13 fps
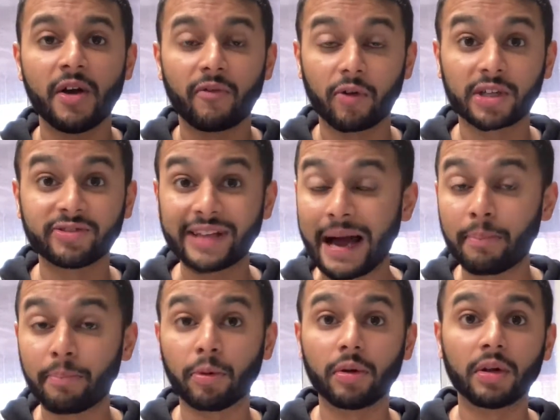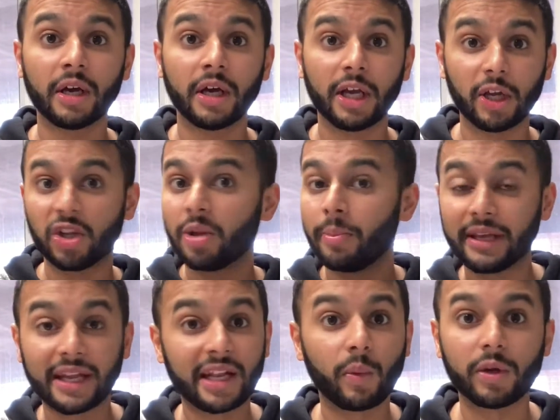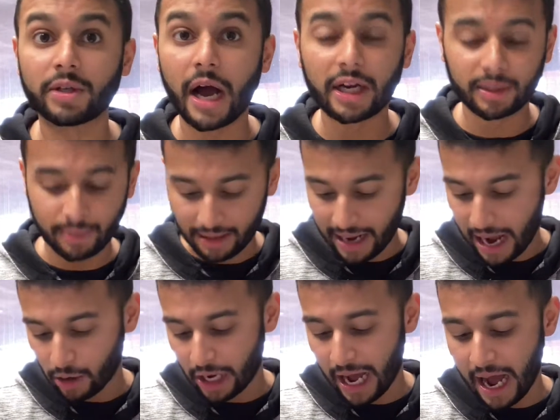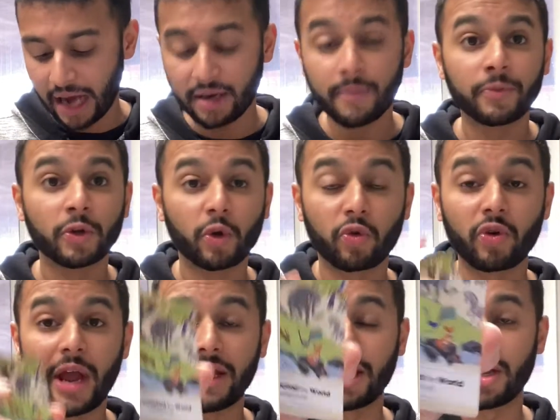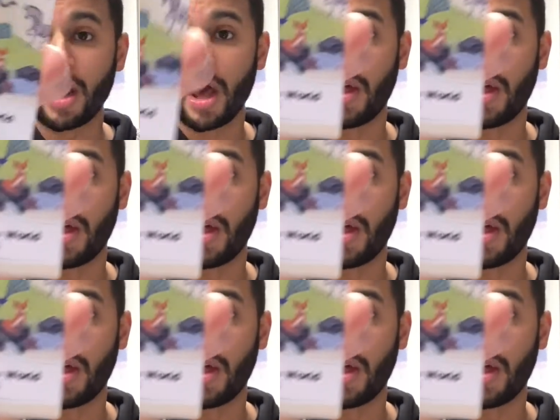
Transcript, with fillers: For example, you know, in the beginning we talked about how God created